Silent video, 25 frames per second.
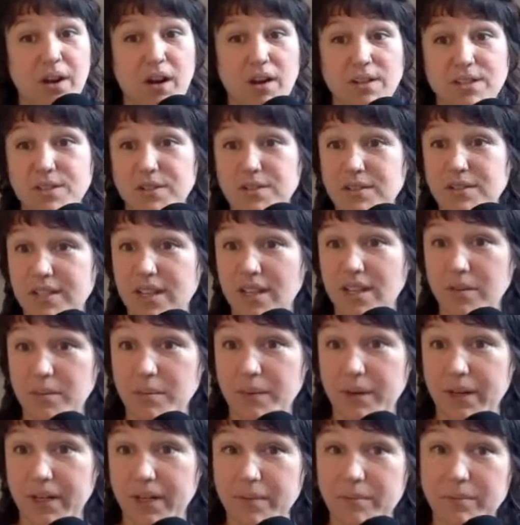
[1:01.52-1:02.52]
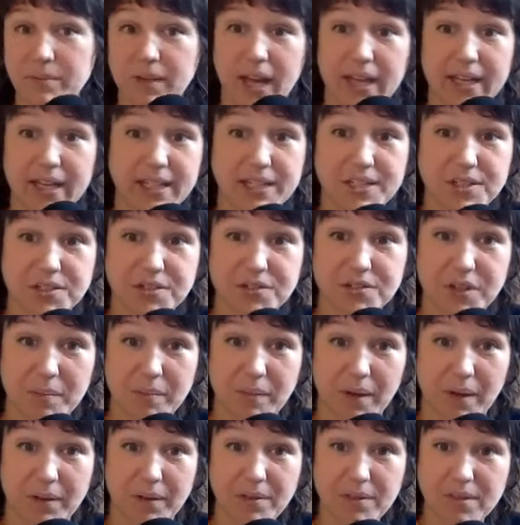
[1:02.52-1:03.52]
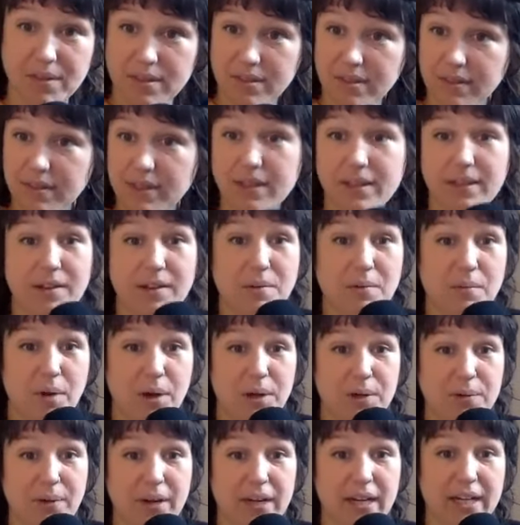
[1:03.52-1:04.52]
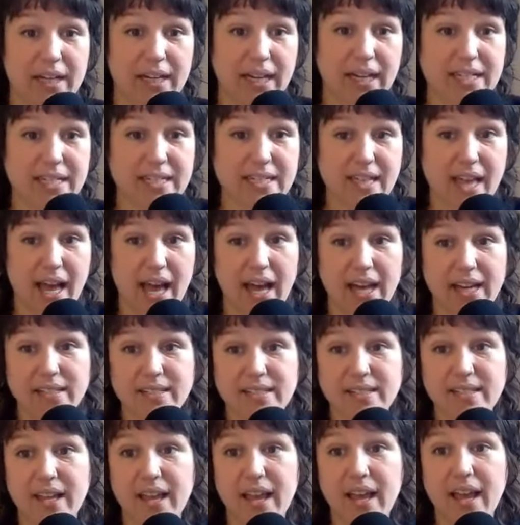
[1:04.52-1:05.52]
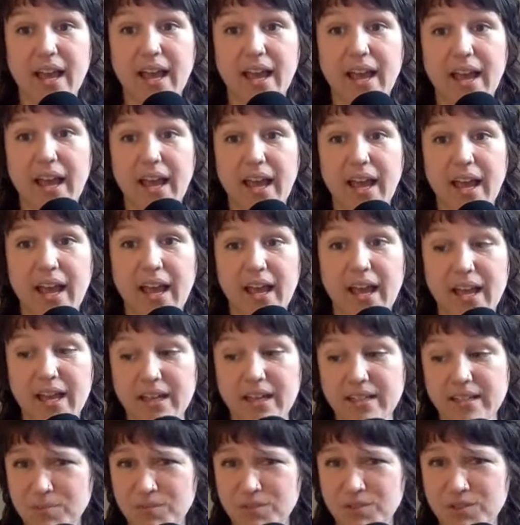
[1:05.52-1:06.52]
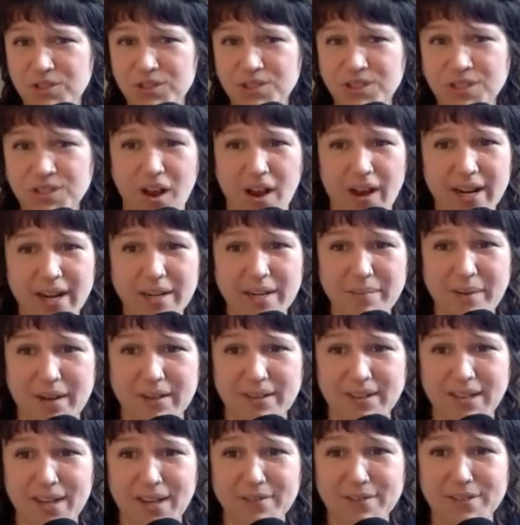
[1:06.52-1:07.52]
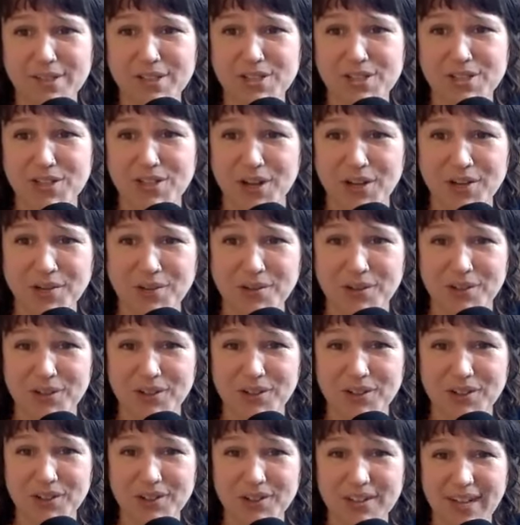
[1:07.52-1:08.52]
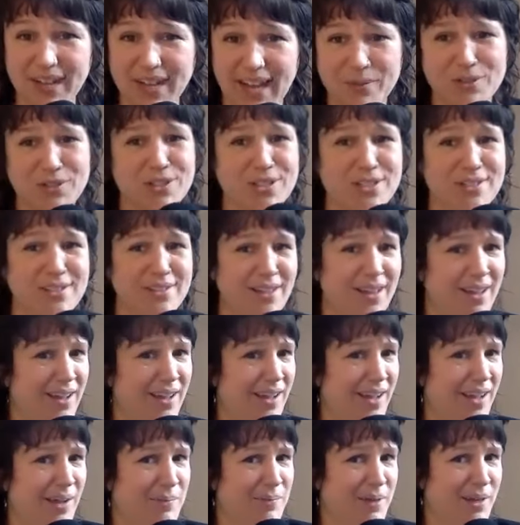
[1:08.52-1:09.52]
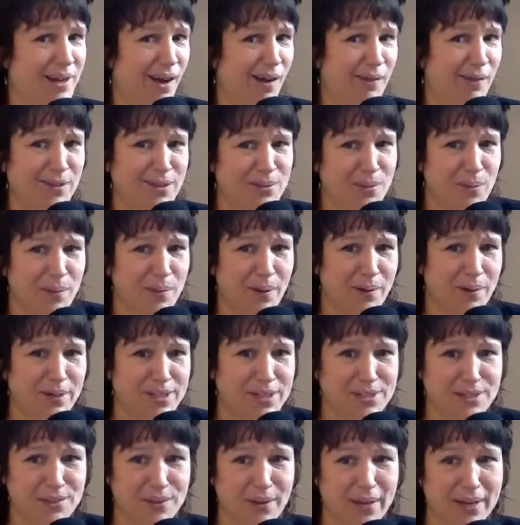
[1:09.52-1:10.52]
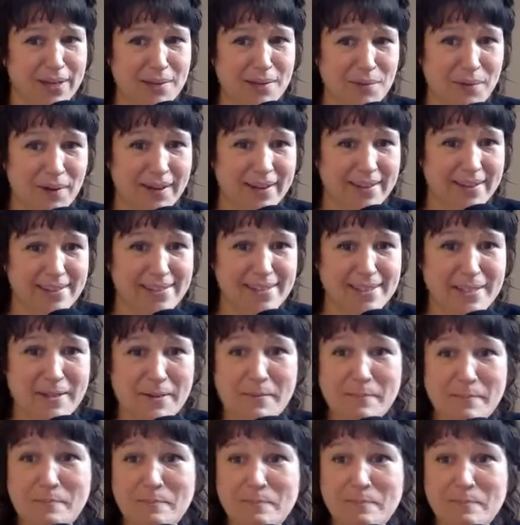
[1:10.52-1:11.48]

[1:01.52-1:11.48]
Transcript: are also celebrating Black History Month want to recognize that. And just talking about love in general, which is, I mean, obviously what we already do anyways.